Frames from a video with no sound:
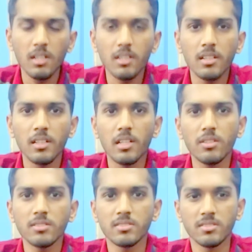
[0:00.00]

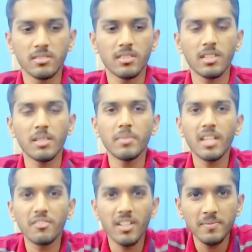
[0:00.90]
Hello, this is
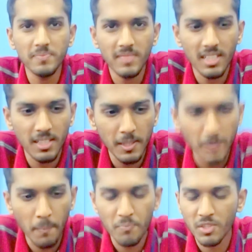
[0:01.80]
Arfan.
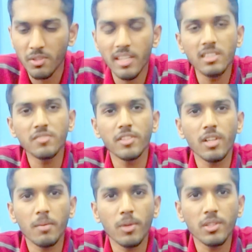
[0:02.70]
Today in this
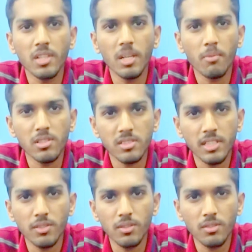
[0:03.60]
video, I'm going to demonstrate
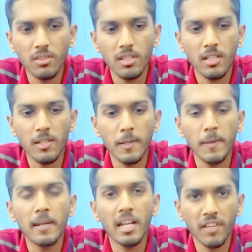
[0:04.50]
to you
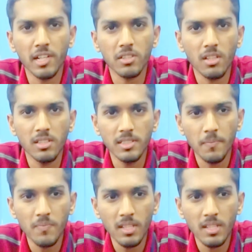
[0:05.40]
LiFi technology.